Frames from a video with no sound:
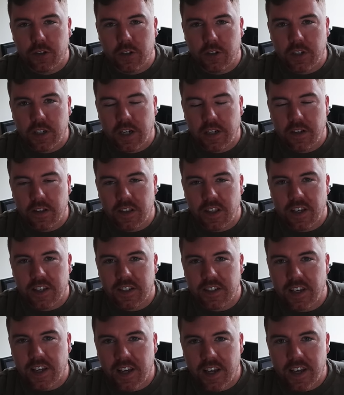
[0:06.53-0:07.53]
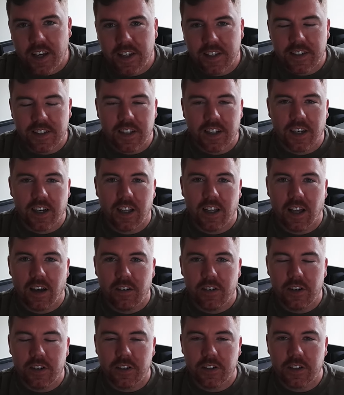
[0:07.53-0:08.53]
channel. This is the
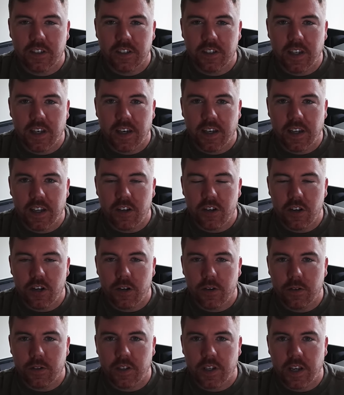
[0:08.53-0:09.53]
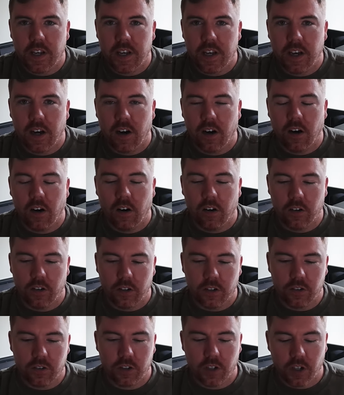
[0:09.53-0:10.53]
Clarets Daily News here
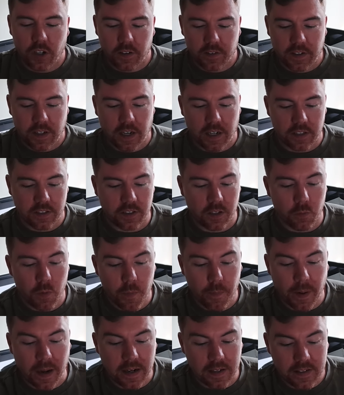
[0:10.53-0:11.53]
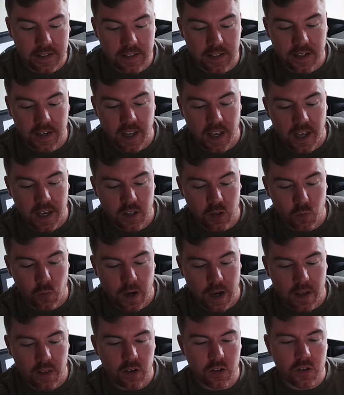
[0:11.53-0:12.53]
on Turfcast. And we're back to the days
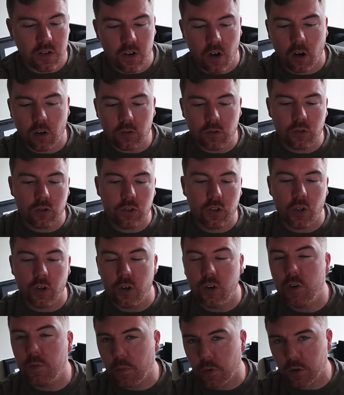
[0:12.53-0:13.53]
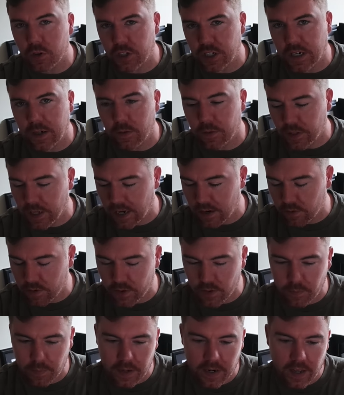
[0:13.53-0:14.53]
where there's not too much out there at
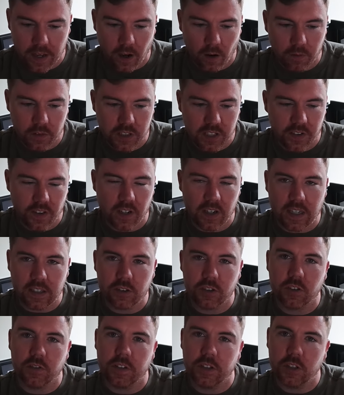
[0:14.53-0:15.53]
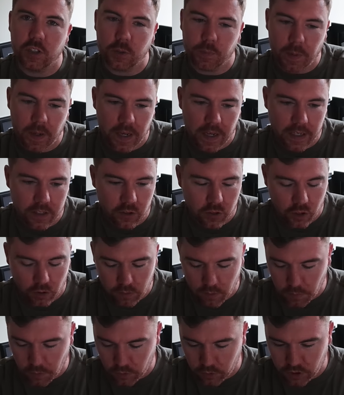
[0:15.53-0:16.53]
the minute. Obviously, the lads are in Spain, so we
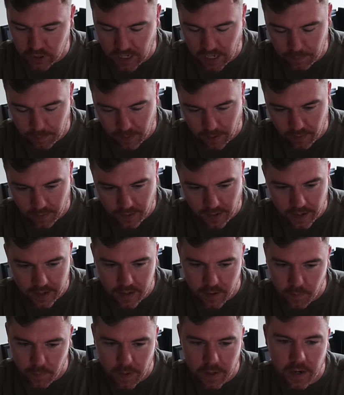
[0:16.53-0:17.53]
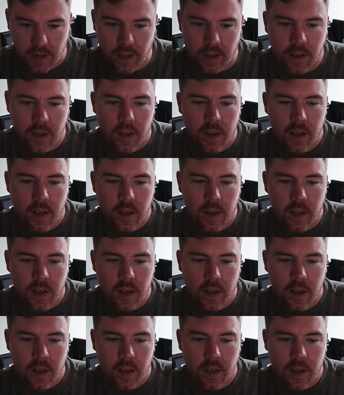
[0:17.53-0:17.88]
will chat about that in a minute.